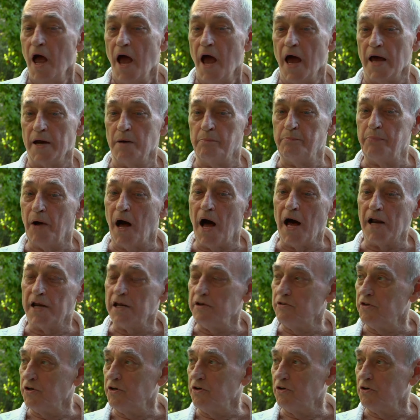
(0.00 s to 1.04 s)
and a body
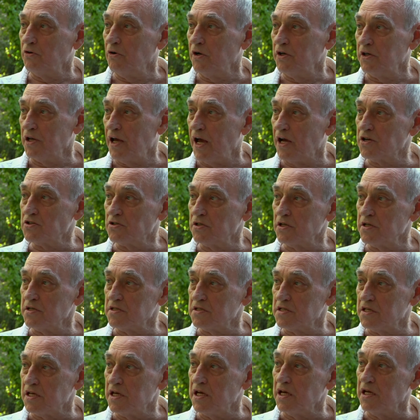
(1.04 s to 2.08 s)
that you're going to actually
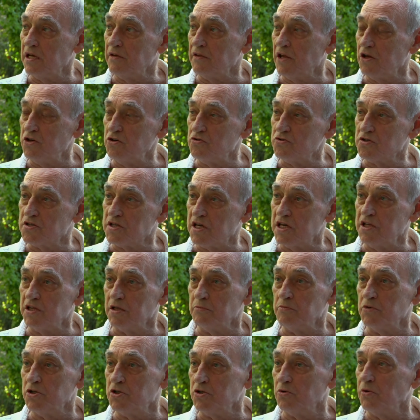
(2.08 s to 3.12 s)
see, and then you see
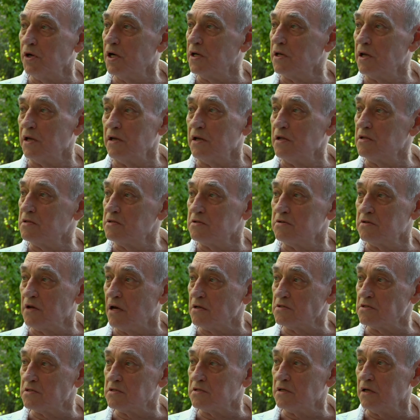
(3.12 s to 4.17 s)
them do it, and it's
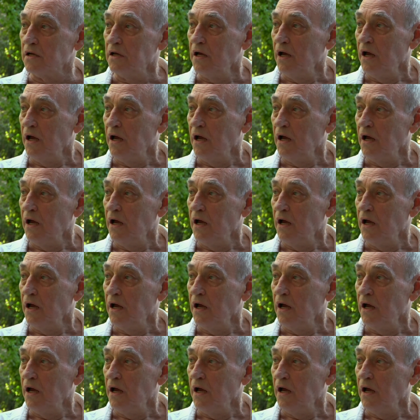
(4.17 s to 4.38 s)
just,